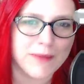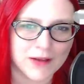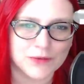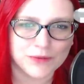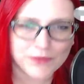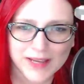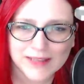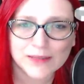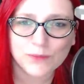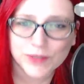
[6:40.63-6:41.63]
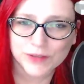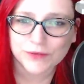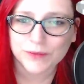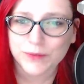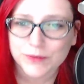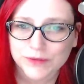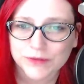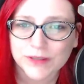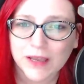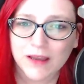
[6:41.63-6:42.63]
actual fans and which are from
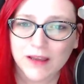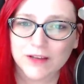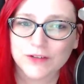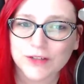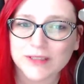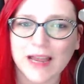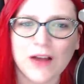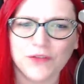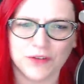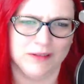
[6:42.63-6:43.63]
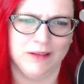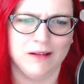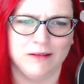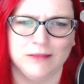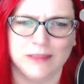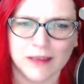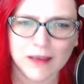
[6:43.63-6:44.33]
users just out for lulls.